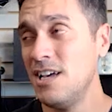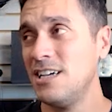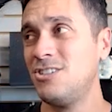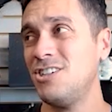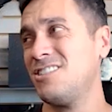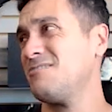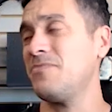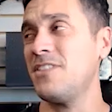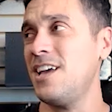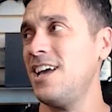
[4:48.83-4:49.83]

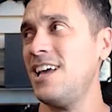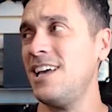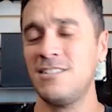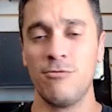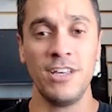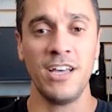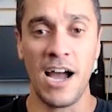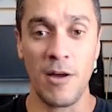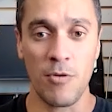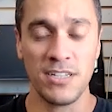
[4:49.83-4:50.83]
It's really
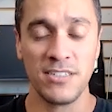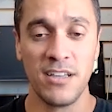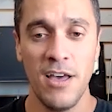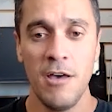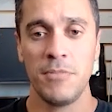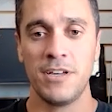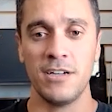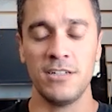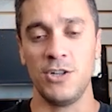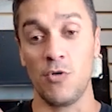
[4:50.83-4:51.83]
high risk
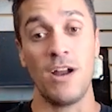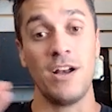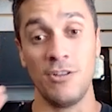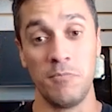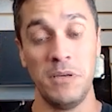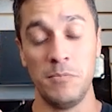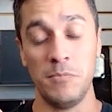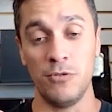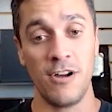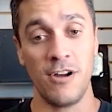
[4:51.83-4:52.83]
because you're around other people,
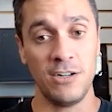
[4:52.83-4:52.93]
right?